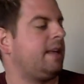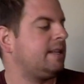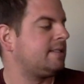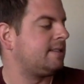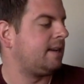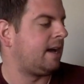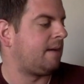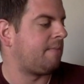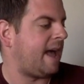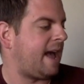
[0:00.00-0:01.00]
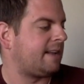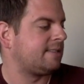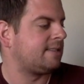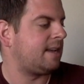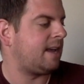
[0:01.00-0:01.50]
these
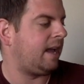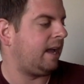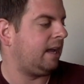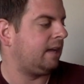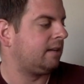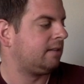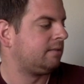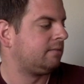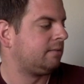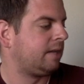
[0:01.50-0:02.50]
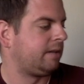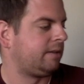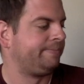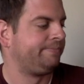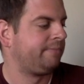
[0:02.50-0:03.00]
has a little